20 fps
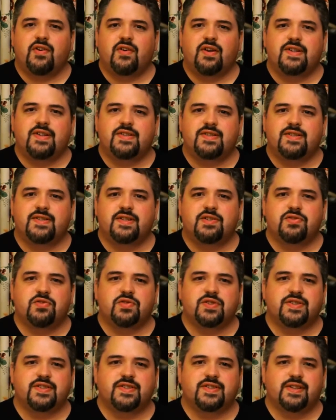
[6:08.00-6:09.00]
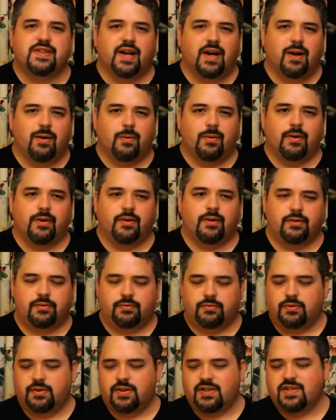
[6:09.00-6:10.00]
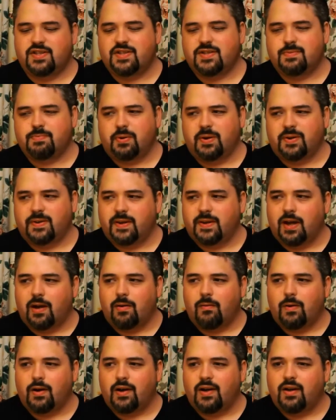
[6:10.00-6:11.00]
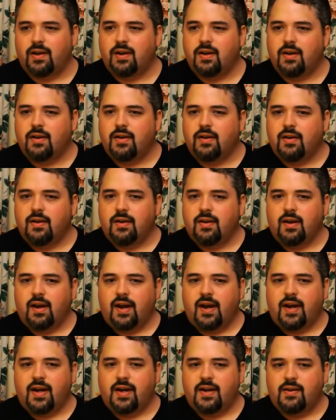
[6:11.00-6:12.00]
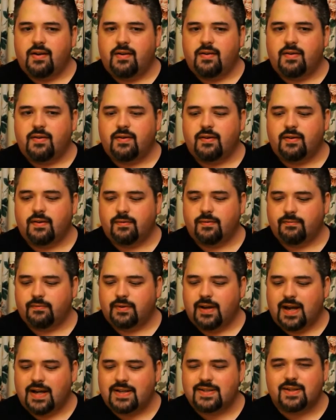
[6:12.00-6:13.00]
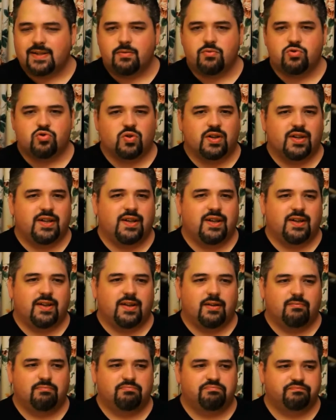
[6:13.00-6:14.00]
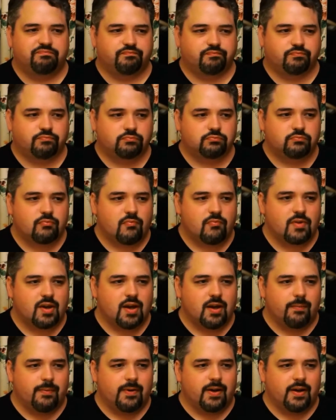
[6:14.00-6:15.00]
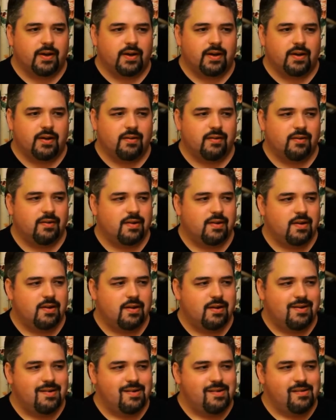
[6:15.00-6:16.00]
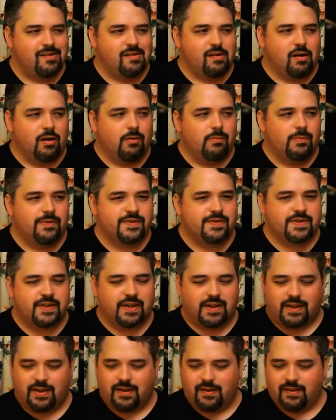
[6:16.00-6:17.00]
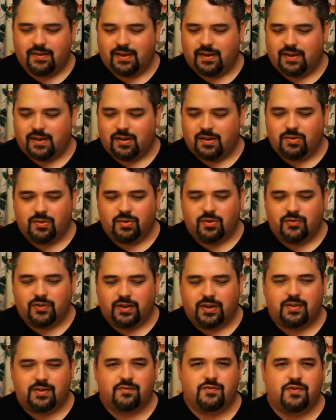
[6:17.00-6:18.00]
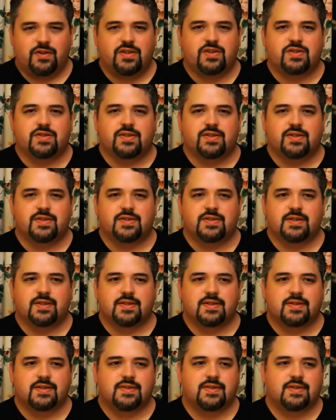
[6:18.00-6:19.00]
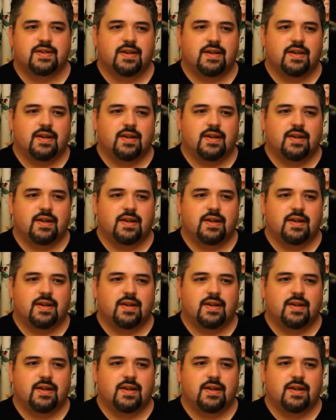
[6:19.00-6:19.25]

citrus sour. Let's just put it that way. And as I'm drinking it, I'm kind of almost thinking, like, I don't know if I can finish this, because